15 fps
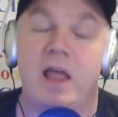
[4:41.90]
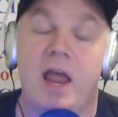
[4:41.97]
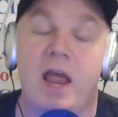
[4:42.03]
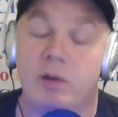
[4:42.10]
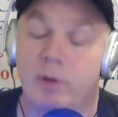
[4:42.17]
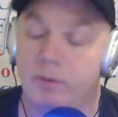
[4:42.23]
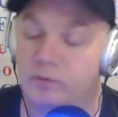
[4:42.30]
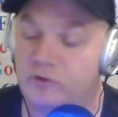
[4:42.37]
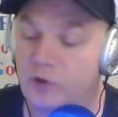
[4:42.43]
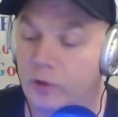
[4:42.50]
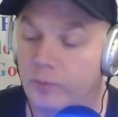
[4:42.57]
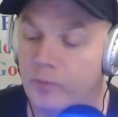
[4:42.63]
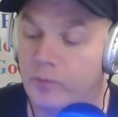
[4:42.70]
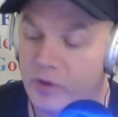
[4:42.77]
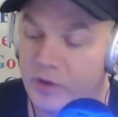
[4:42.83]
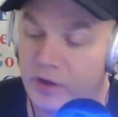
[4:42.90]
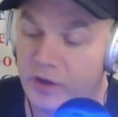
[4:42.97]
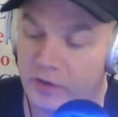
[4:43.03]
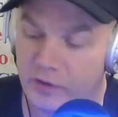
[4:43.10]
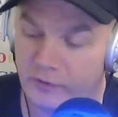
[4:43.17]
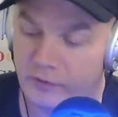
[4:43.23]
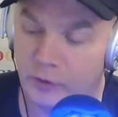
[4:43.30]
Anyway, so
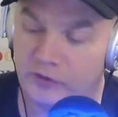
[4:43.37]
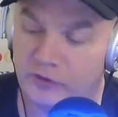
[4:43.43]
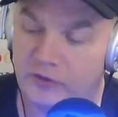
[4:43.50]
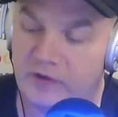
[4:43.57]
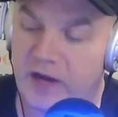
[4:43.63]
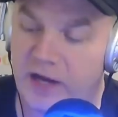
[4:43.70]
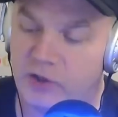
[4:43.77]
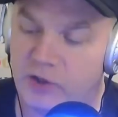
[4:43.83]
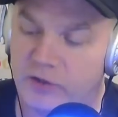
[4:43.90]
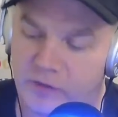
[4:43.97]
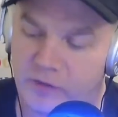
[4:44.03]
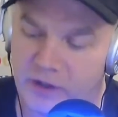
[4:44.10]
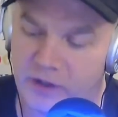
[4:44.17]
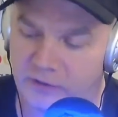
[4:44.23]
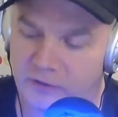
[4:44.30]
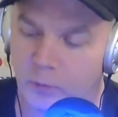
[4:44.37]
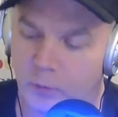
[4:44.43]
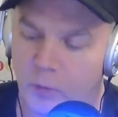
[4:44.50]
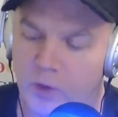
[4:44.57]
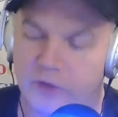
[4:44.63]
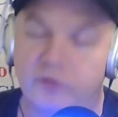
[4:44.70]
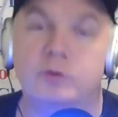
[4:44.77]
the first stage of this
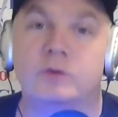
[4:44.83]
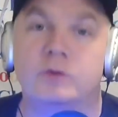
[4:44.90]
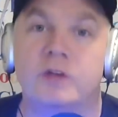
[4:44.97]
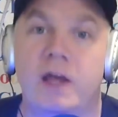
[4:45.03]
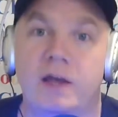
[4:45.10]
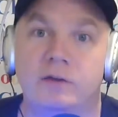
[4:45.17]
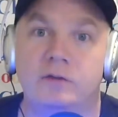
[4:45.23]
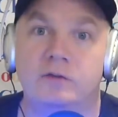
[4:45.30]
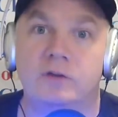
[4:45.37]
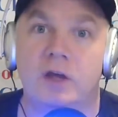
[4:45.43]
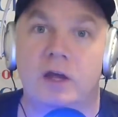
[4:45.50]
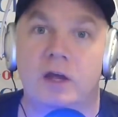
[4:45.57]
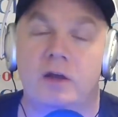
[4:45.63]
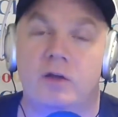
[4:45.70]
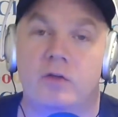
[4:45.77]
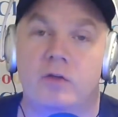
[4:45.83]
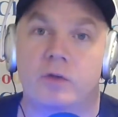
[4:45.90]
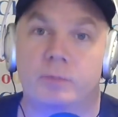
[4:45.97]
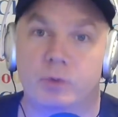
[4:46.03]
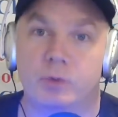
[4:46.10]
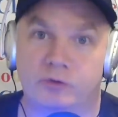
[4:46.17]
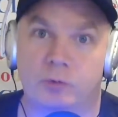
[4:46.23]
was to test
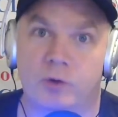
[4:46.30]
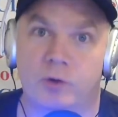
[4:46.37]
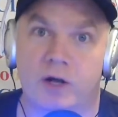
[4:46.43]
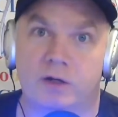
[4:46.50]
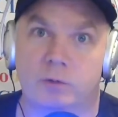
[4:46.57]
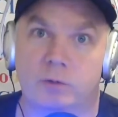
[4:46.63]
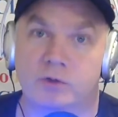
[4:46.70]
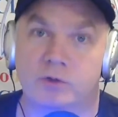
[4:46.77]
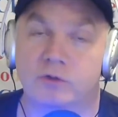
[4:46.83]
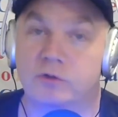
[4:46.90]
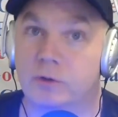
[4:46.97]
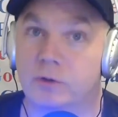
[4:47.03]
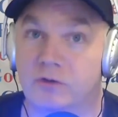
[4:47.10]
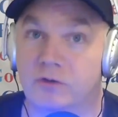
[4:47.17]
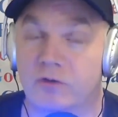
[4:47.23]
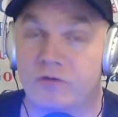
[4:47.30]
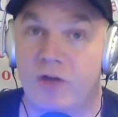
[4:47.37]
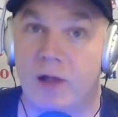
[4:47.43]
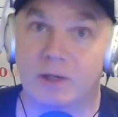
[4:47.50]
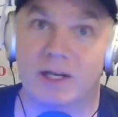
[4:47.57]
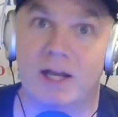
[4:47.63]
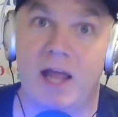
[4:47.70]
the booster rocket, which is known as the
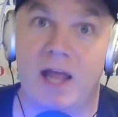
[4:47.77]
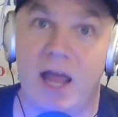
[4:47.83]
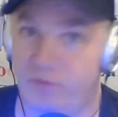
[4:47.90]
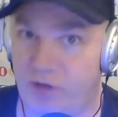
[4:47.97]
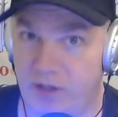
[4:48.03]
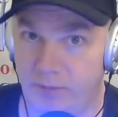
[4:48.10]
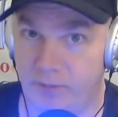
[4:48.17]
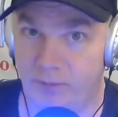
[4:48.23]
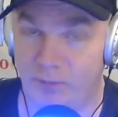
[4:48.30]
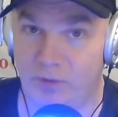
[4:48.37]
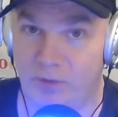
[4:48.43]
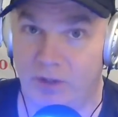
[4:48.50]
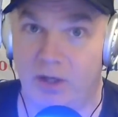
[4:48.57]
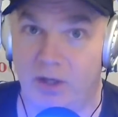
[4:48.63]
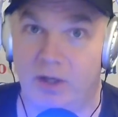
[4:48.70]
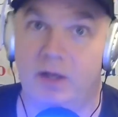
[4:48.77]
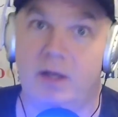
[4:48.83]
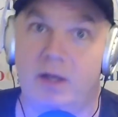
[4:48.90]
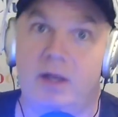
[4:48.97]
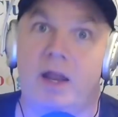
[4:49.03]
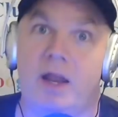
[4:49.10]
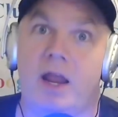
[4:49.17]
Falcon Heavy.
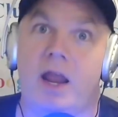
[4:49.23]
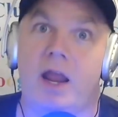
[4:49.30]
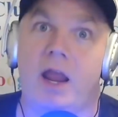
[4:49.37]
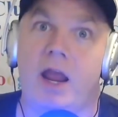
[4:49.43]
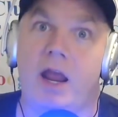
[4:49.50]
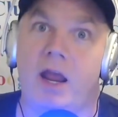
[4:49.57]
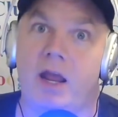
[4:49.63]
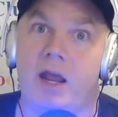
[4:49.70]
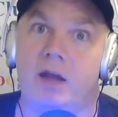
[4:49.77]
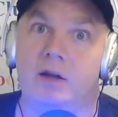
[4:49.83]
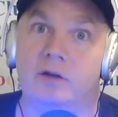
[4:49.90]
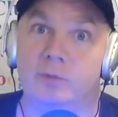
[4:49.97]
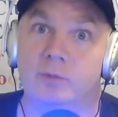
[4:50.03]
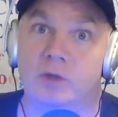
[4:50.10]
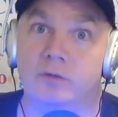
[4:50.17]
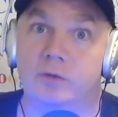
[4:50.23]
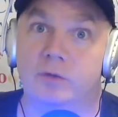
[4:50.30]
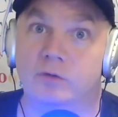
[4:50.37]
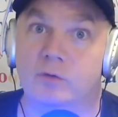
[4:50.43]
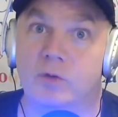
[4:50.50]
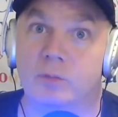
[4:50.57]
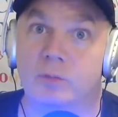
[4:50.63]
And not to be
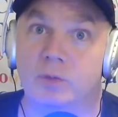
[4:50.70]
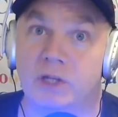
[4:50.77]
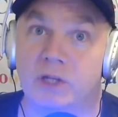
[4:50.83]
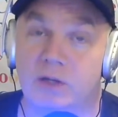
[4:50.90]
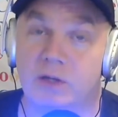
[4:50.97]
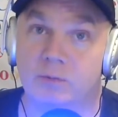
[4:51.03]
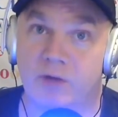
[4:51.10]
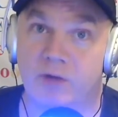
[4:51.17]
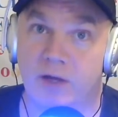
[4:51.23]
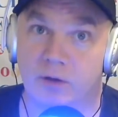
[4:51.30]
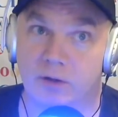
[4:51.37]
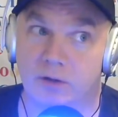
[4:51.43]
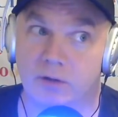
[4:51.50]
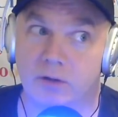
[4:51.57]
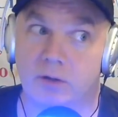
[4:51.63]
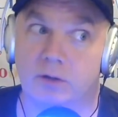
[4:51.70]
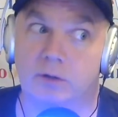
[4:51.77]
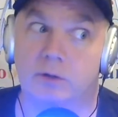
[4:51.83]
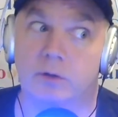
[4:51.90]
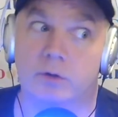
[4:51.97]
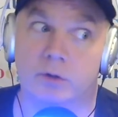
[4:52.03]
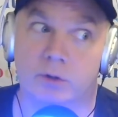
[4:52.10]
confused with the Millennium Falcon,
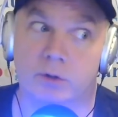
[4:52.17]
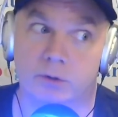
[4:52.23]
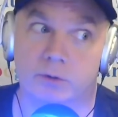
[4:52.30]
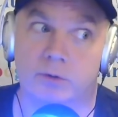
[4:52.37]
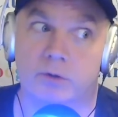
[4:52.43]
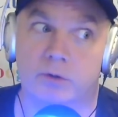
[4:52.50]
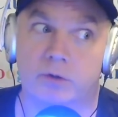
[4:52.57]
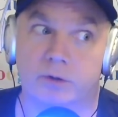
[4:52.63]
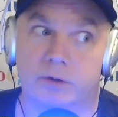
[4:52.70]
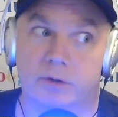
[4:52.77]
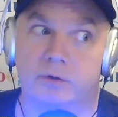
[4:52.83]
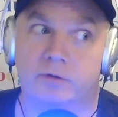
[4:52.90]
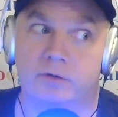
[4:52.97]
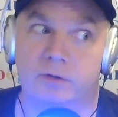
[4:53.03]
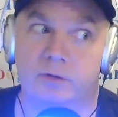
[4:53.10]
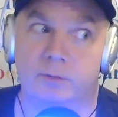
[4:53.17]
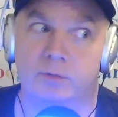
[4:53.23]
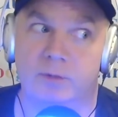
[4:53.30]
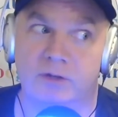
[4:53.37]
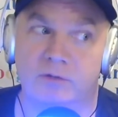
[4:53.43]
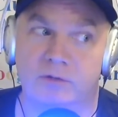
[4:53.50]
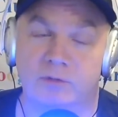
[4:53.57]
although there seem
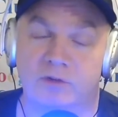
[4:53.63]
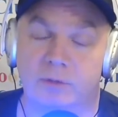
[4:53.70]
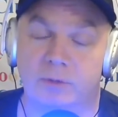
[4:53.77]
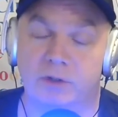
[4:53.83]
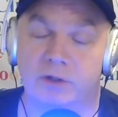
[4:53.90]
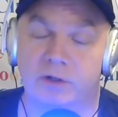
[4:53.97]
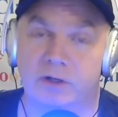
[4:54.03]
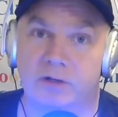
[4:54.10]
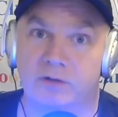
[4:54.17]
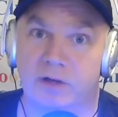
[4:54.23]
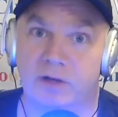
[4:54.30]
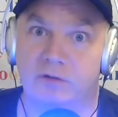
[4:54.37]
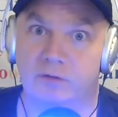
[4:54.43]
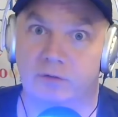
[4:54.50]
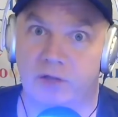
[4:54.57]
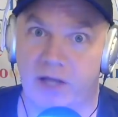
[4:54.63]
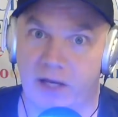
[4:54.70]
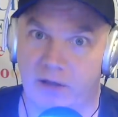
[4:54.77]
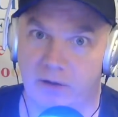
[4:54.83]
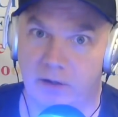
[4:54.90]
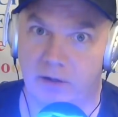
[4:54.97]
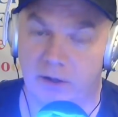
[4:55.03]
to be some similarities as of late.